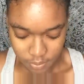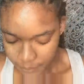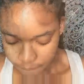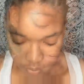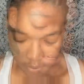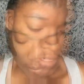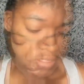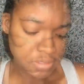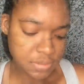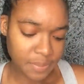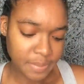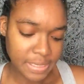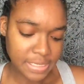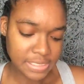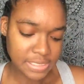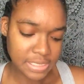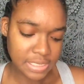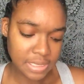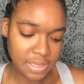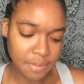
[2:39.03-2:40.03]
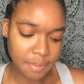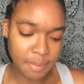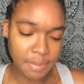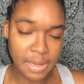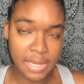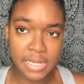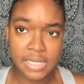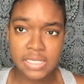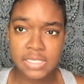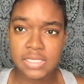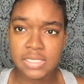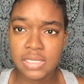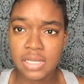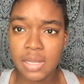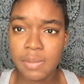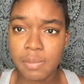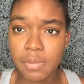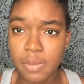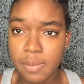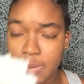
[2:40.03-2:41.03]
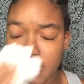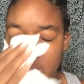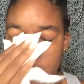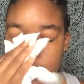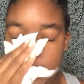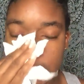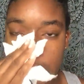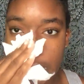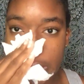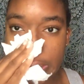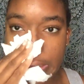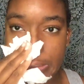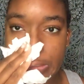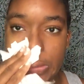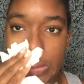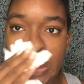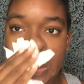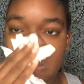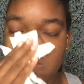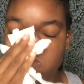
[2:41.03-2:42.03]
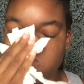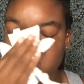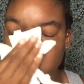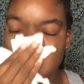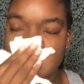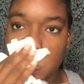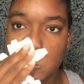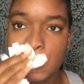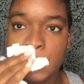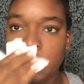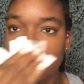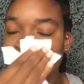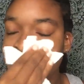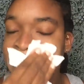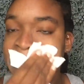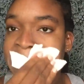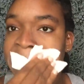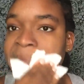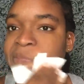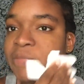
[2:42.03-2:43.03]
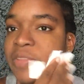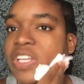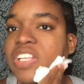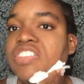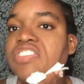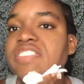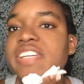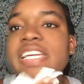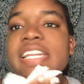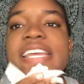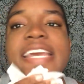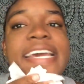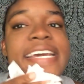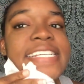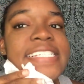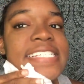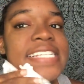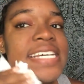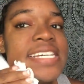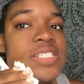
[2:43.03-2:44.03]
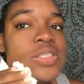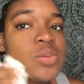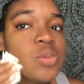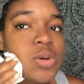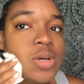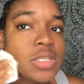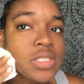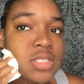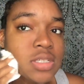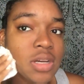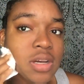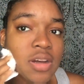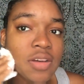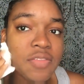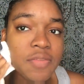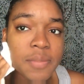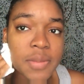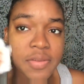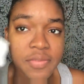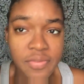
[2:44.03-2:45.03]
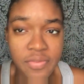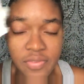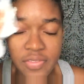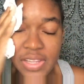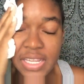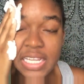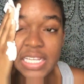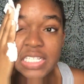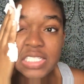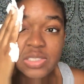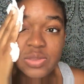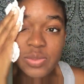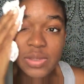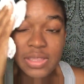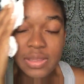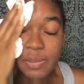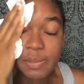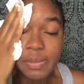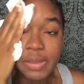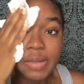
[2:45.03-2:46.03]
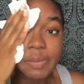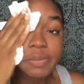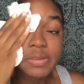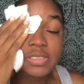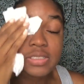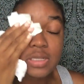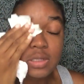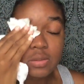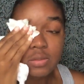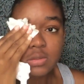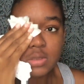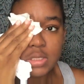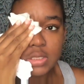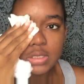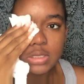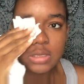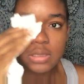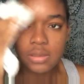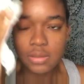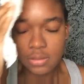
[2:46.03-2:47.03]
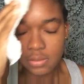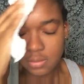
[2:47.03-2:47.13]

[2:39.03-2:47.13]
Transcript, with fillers: finished mixing the mask I'm about to dry the excess water off my face with a paper towel